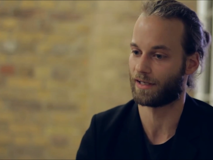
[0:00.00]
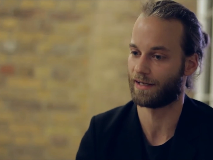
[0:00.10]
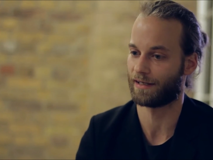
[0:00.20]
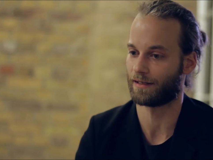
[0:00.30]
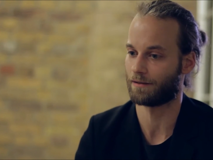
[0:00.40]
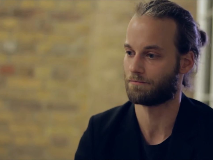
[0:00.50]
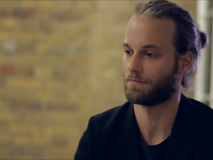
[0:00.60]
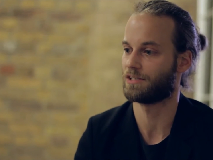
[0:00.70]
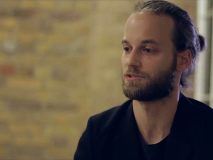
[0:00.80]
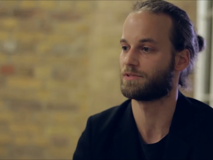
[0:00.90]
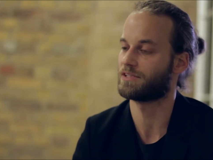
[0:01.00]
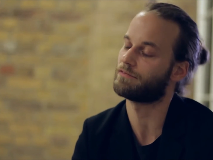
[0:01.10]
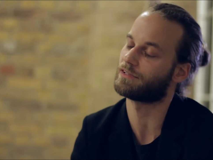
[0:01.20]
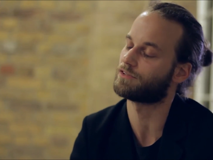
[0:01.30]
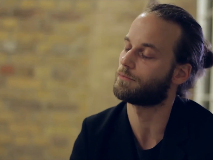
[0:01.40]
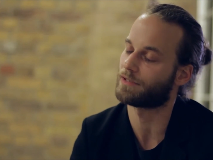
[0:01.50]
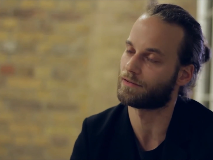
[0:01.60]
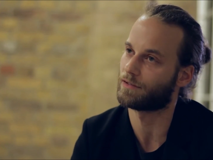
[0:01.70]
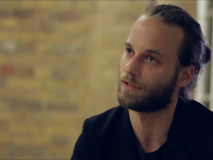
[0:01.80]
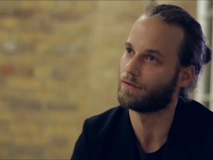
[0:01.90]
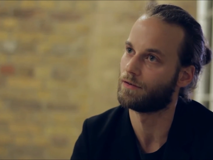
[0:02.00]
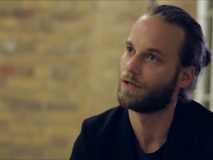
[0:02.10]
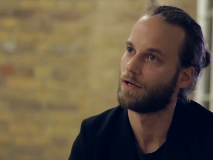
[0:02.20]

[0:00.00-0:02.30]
getting a specific something done.